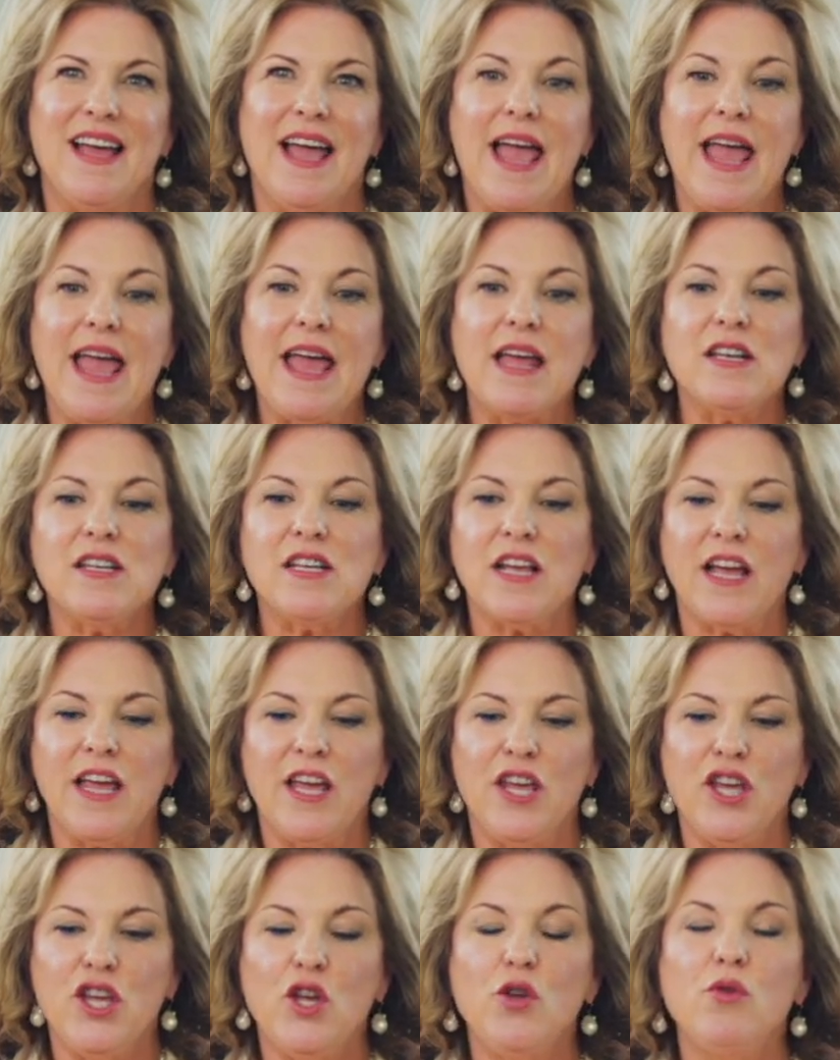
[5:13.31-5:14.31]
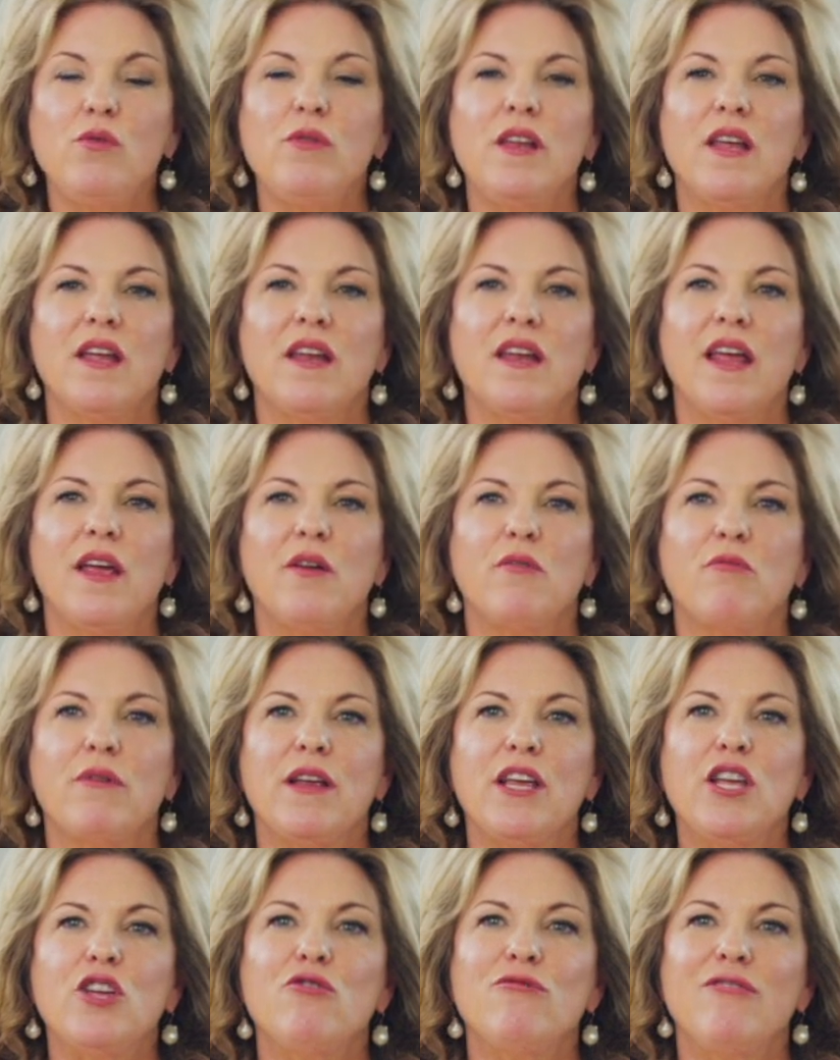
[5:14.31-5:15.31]
And a union, a
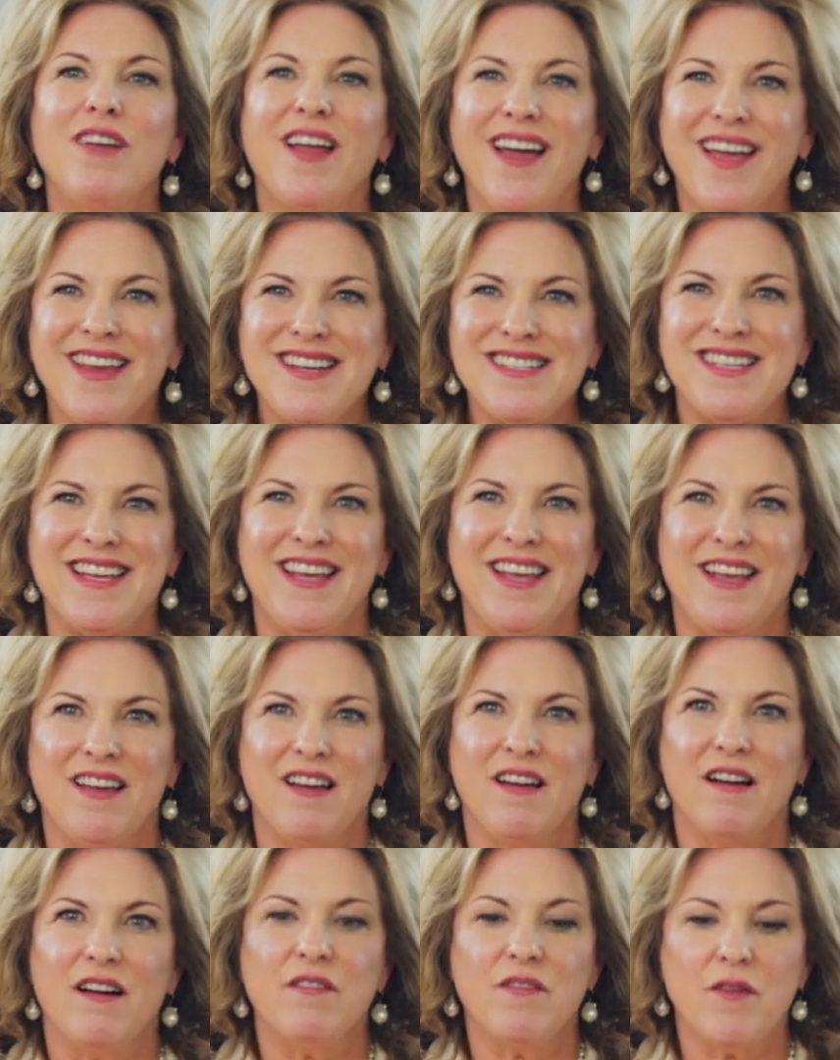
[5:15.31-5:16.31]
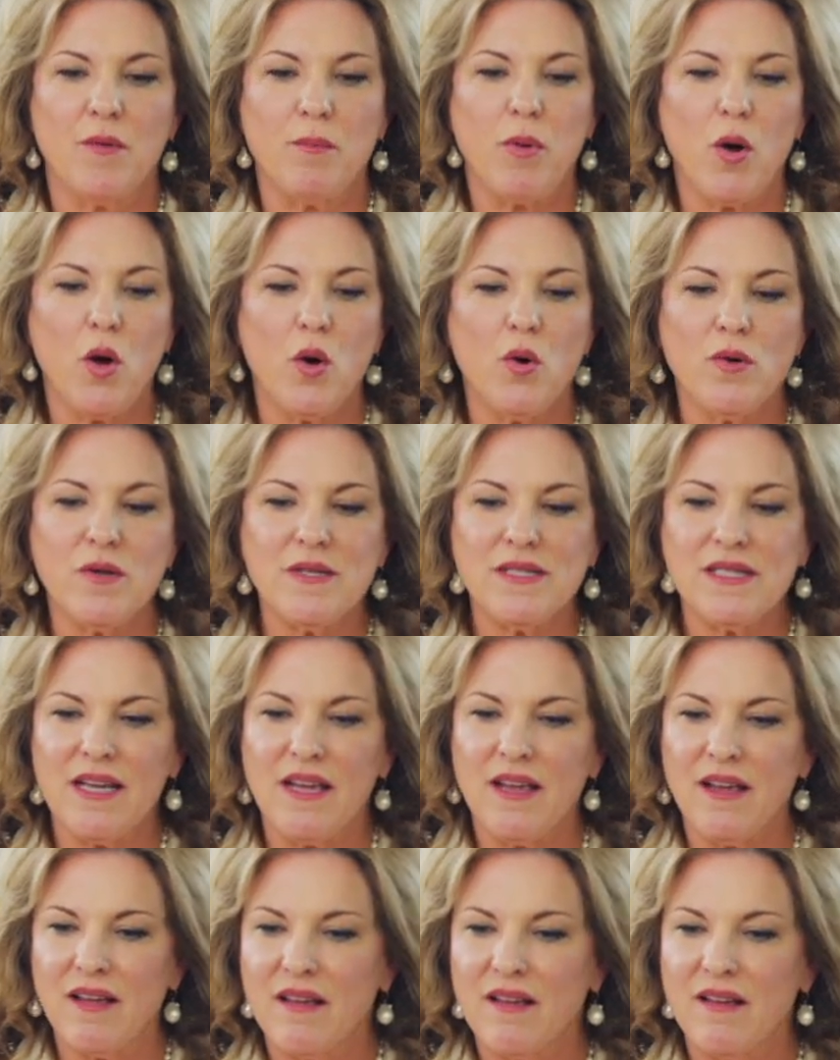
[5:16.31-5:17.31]
reuniting of
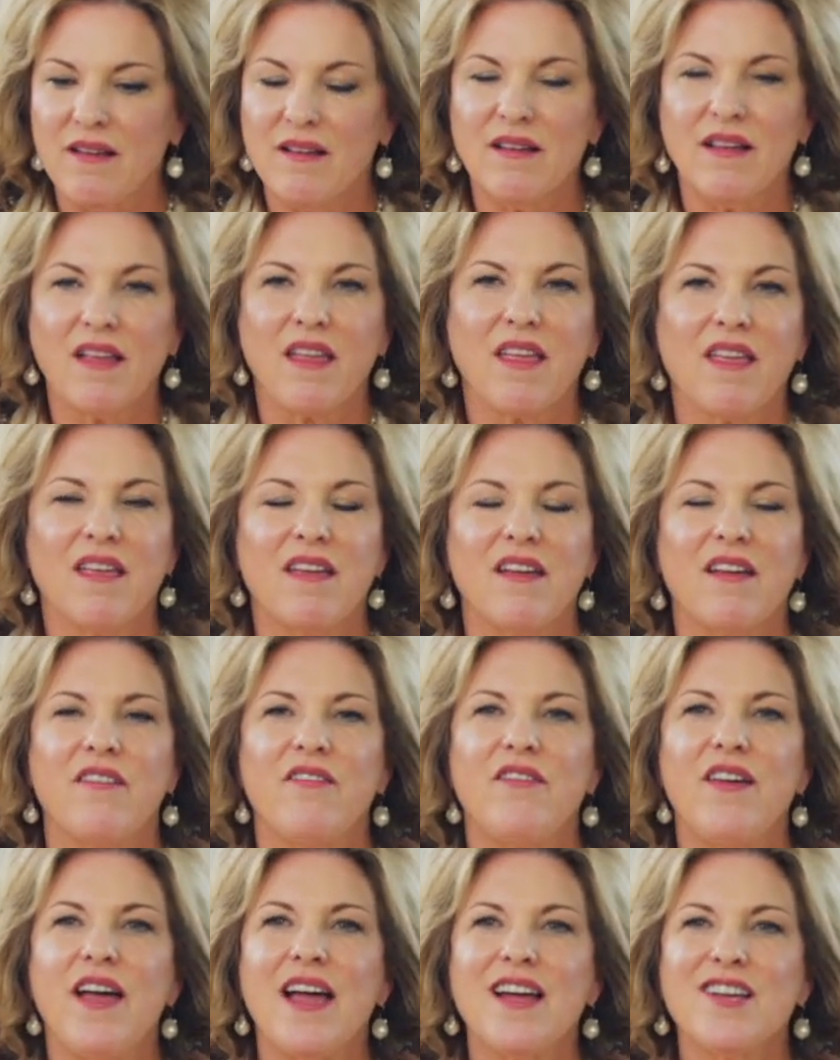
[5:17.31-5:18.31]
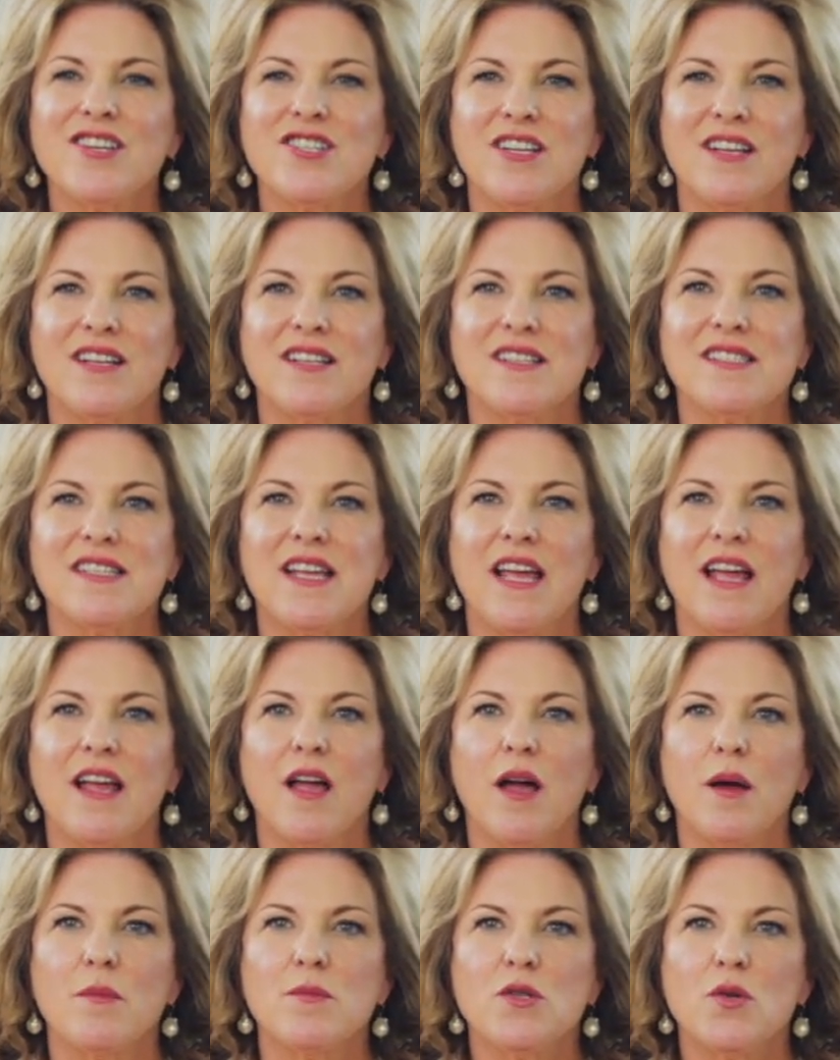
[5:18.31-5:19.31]
opposing factions can
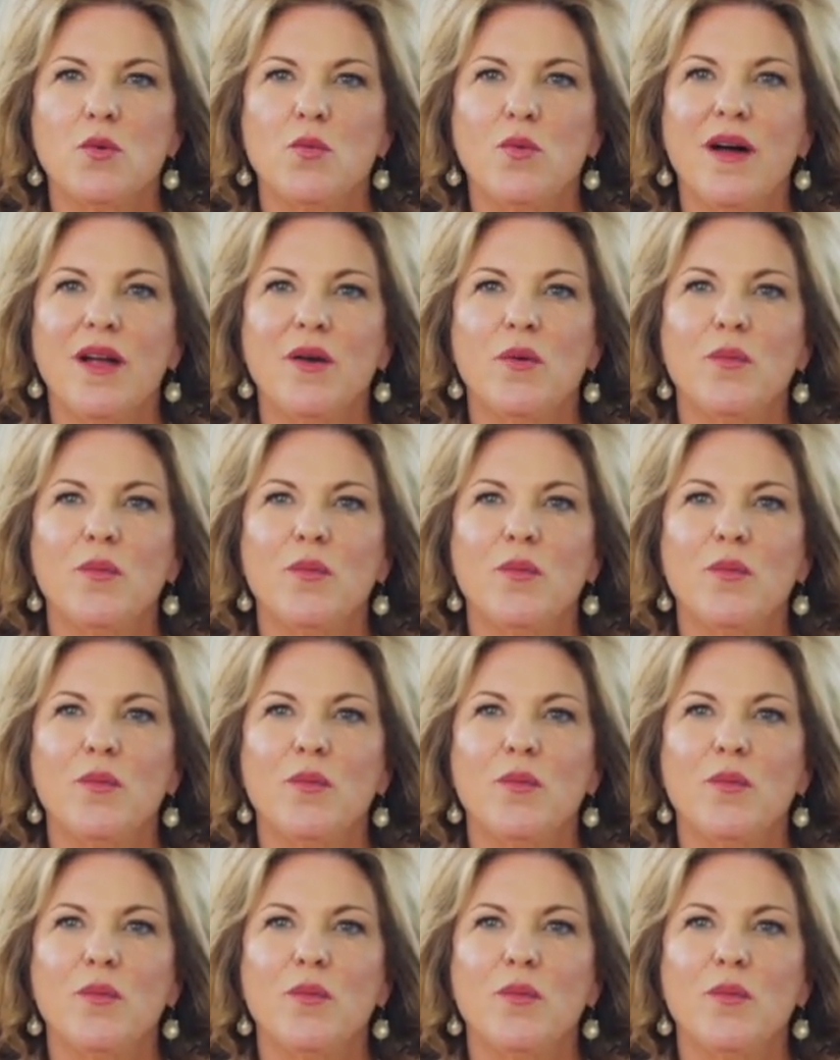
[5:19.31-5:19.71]
come to one.